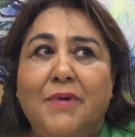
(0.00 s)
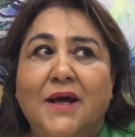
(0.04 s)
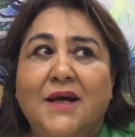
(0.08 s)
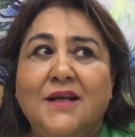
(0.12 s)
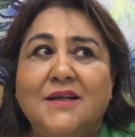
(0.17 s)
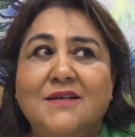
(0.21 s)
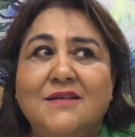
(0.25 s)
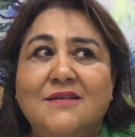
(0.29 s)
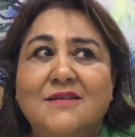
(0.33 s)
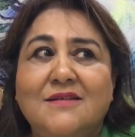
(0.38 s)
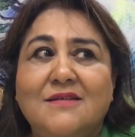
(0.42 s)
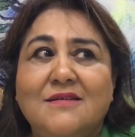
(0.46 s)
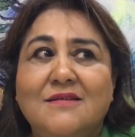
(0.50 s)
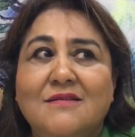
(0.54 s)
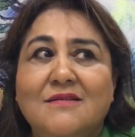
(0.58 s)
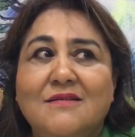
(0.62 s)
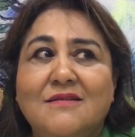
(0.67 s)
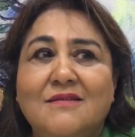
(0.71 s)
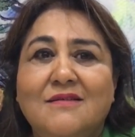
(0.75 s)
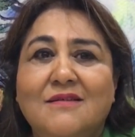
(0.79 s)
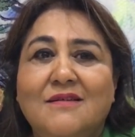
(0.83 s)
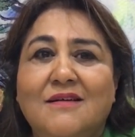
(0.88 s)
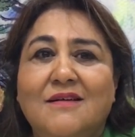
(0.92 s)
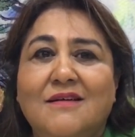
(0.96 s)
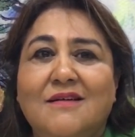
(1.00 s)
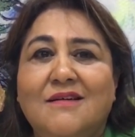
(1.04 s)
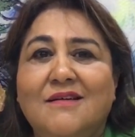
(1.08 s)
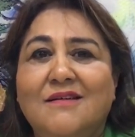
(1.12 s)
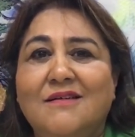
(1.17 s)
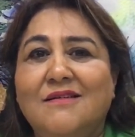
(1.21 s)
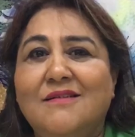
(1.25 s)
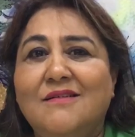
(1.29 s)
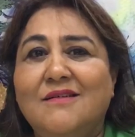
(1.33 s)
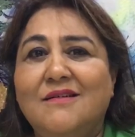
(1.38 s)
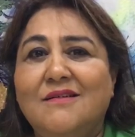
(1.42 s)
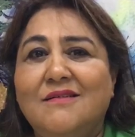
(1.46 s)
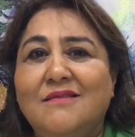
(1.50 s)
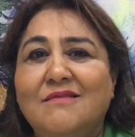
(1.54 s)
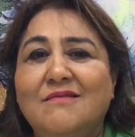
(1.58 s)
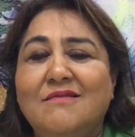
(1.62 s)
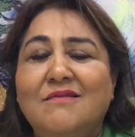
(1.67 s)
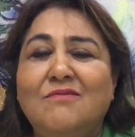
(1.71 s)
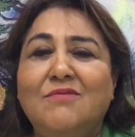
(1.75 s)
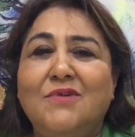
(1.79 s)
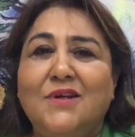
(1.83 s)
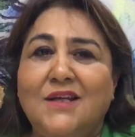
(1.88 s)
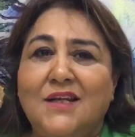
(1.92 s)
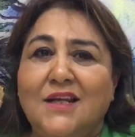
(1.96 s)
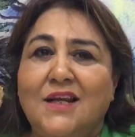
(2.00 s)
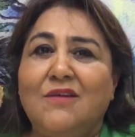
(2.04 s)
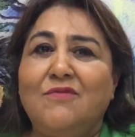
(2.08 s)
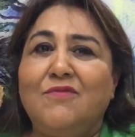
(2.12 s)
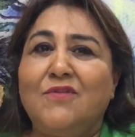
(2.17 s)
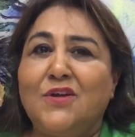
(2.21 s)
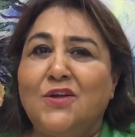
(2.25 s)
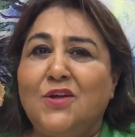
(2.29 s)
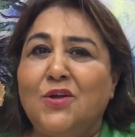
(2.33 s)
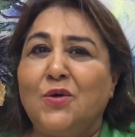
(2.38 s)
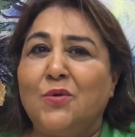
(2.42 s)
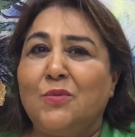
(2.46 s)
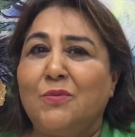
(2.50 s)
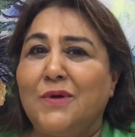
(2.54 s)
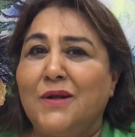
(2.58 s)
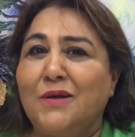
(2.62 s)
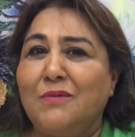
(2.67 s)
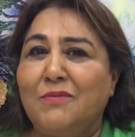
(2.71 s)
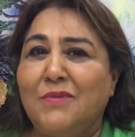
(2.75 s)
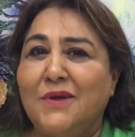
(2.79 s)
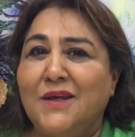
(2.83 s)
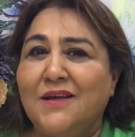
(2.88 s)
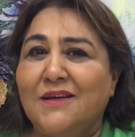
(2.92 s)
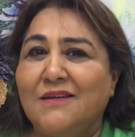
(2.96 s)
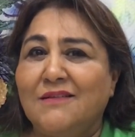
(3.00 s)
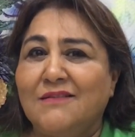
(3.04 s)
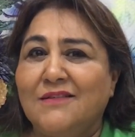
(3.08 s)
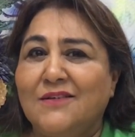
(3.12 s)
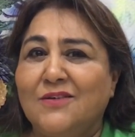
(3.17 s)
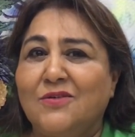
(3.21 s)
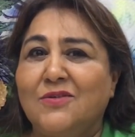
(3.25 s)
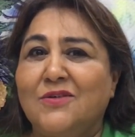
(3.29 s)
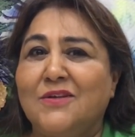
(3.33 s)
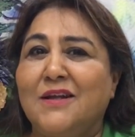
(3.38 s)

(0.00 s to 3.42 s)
but uh, we deal with human beings,